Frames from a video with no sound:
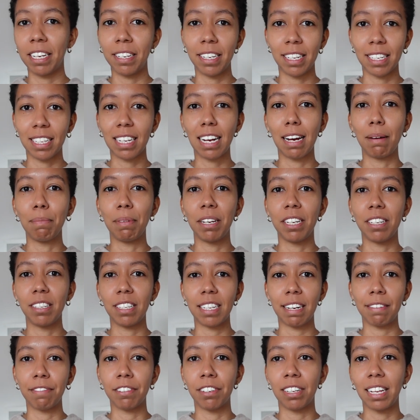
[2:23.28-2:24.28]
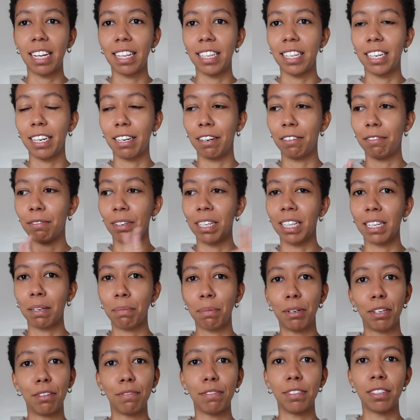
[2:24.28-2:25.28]
it does come in several other really
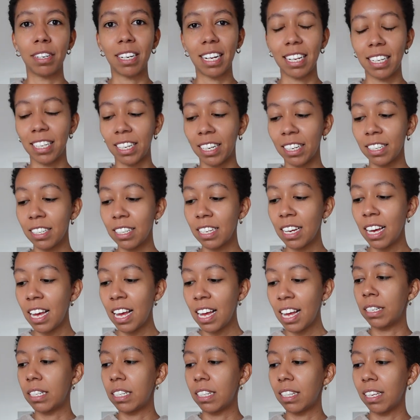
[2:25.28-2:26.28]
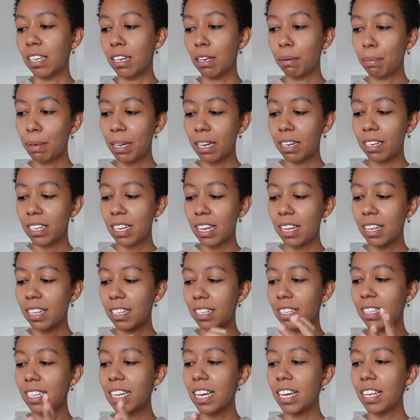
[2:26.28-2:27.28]
beautiful colors. It's a little bit
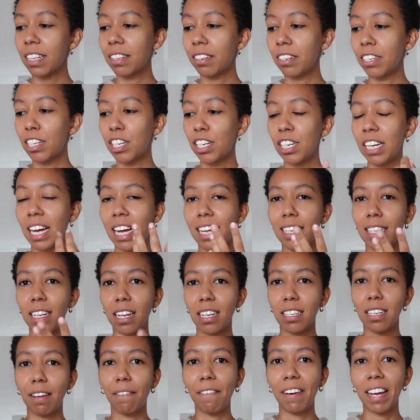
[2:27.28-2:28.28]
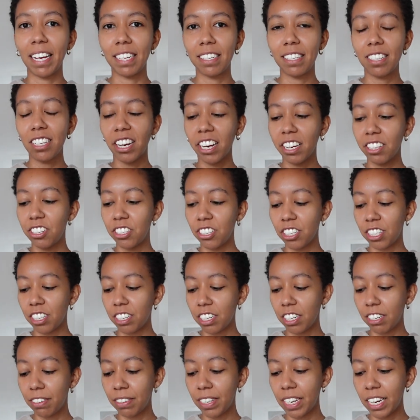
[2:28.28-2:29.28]
see-through, it has lots of nice texture
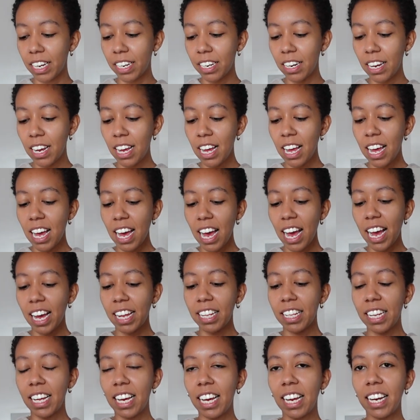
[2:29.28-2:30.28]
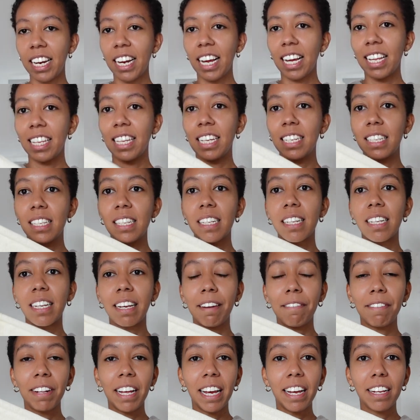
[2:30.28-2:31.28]
to it. And then the
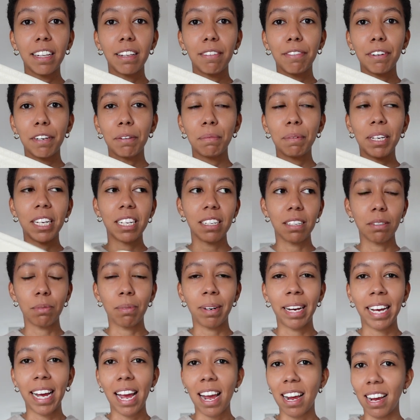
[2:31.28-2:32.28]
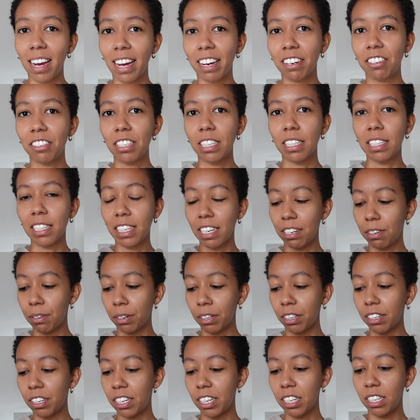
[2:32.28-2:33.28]
sleeve length for me is why I actually
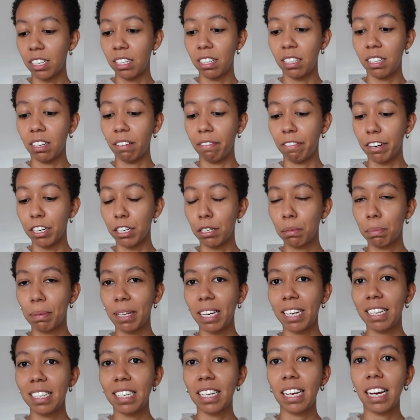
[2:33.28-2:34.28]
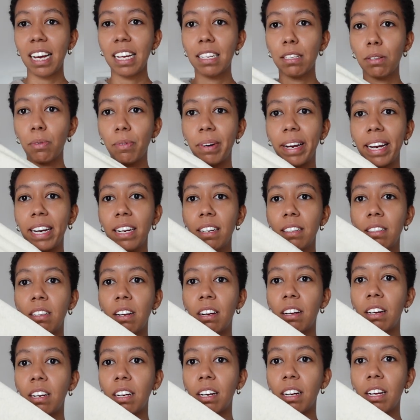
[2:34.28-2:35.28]
ordered it in the first place. It has quite a
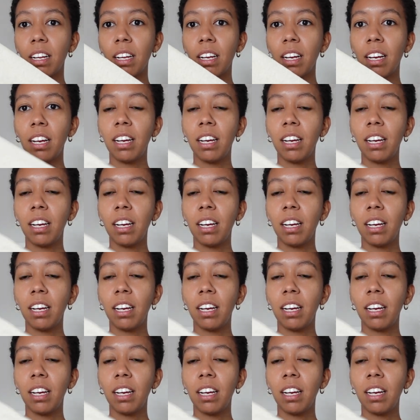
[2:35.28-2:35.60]
long